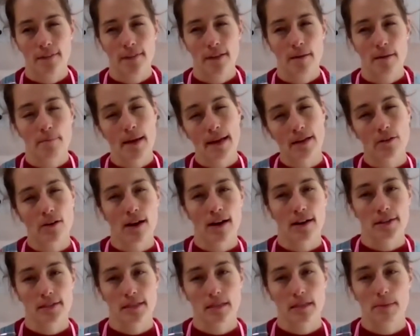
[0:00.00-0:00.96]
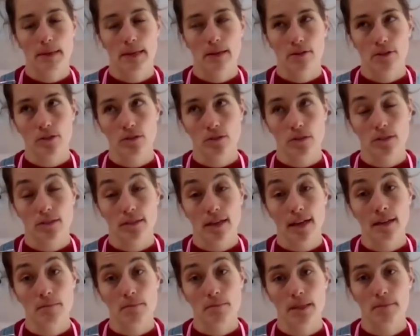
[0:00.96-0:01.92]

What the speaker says: And that may not actually be on your site,